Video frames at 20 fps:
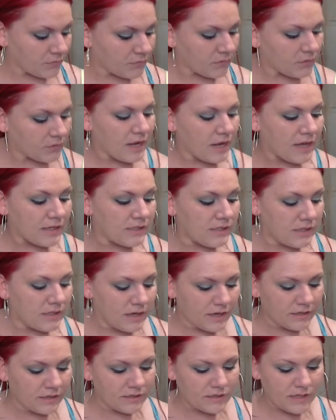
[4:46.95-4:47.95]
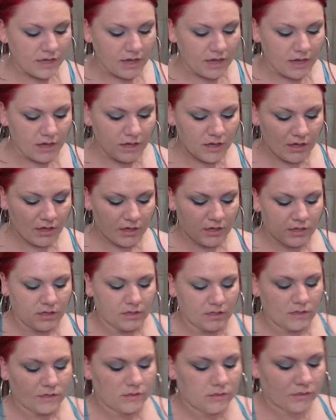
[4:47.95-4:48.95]
Next thing I take
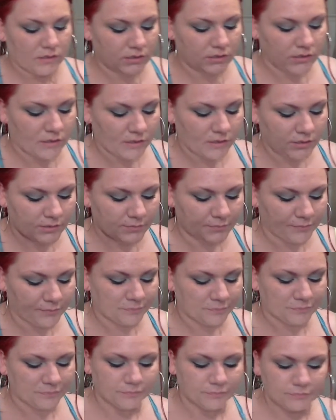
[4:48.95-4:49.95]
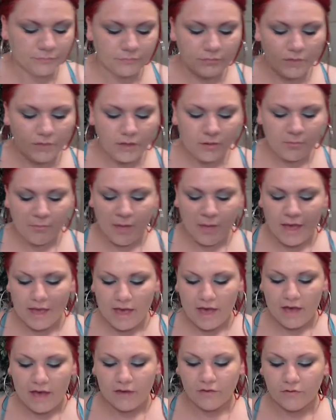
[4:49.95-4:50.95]
is my
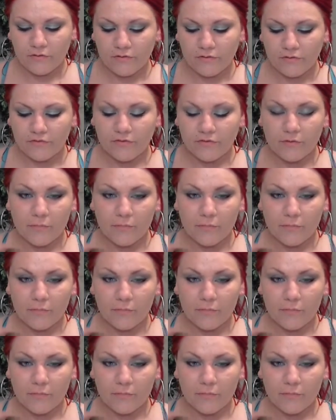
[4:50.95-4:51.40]
e.l.f.